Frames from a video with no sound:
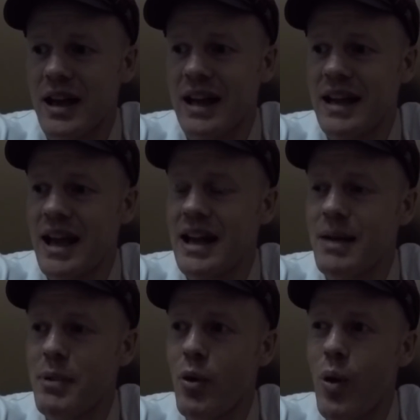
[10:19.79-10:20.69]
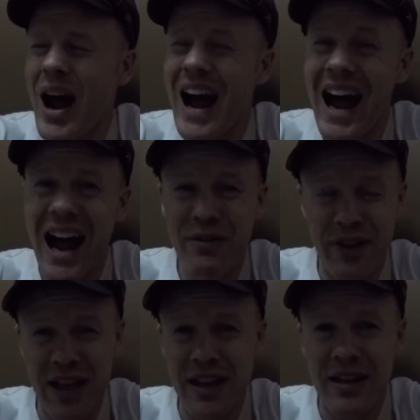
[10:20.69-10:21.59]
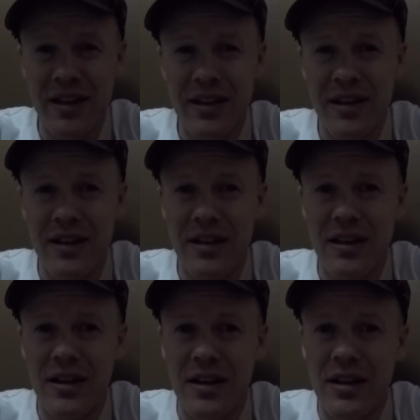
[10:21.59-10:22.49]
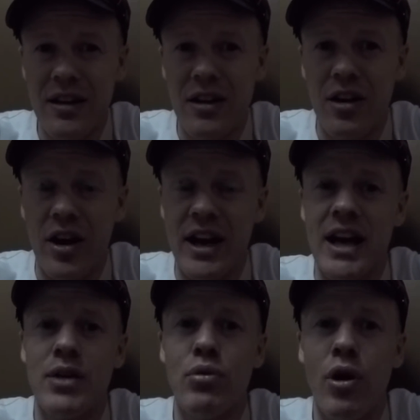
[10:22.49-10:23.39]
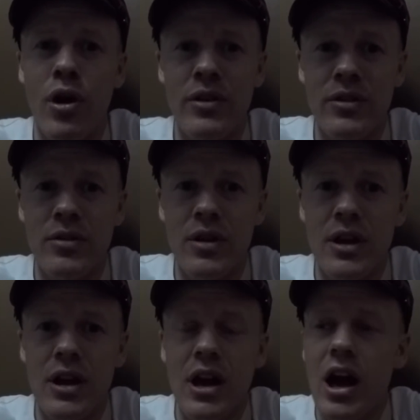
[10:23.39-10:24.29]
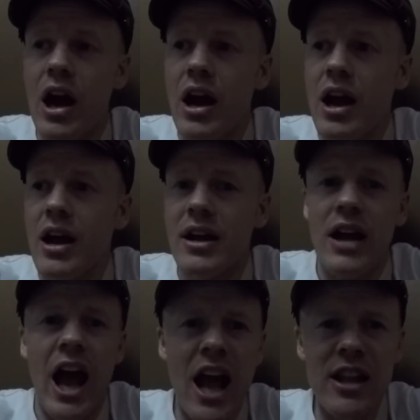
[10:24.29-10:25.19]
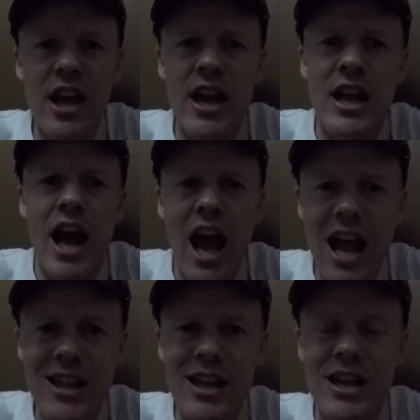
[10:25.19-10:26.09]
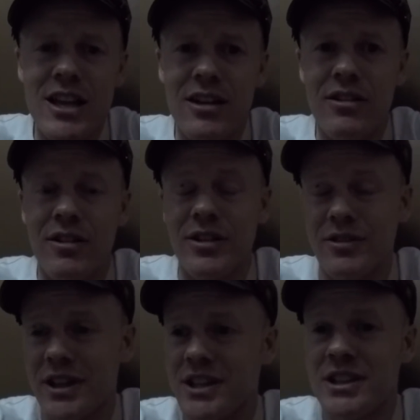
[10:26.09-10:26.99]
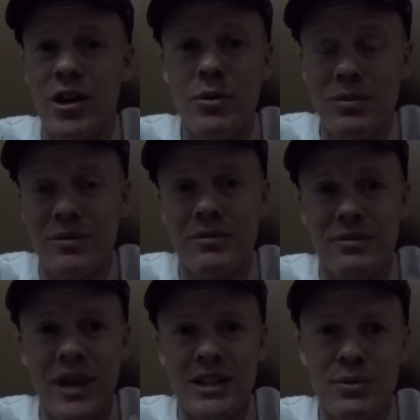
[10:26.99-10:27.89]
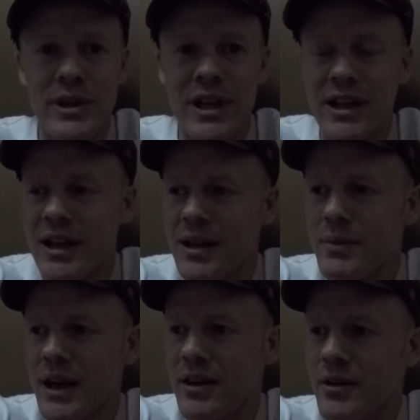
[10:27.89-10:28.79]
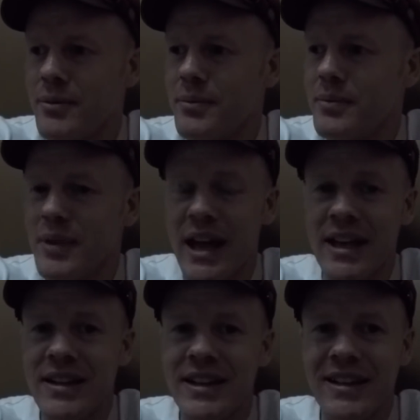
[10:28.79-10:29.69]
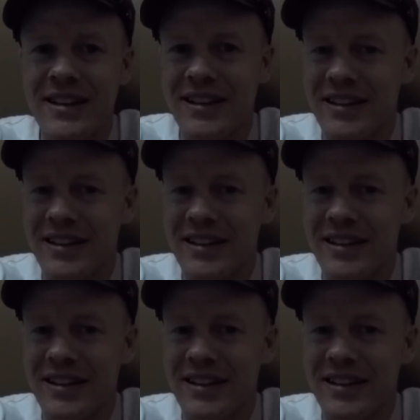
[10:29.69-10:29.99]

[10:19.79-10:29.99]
And then about 8:30, I heard roaring, Hendy! Oh, I don't think you know, that's my nickname back home, Hendy.